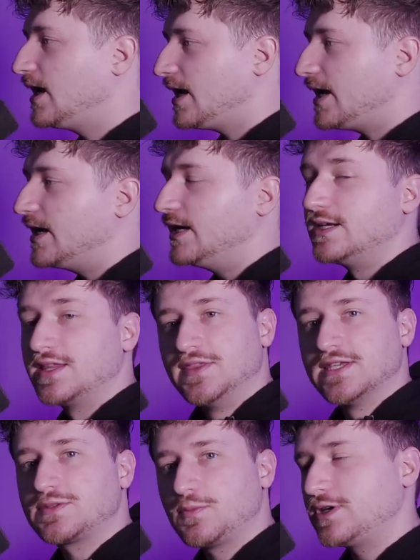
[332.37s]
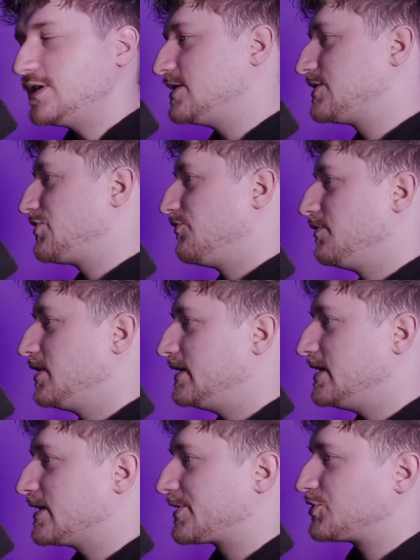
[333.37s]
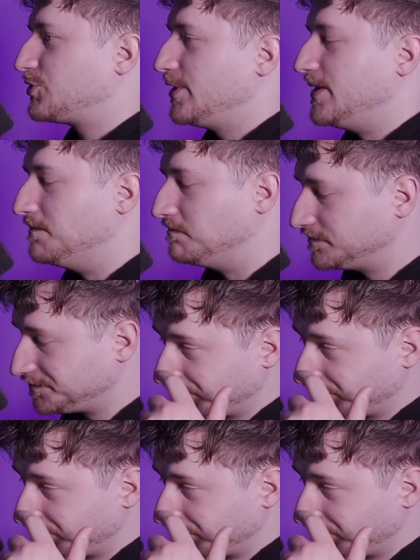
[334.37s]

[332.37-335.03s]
And this one is really extreme.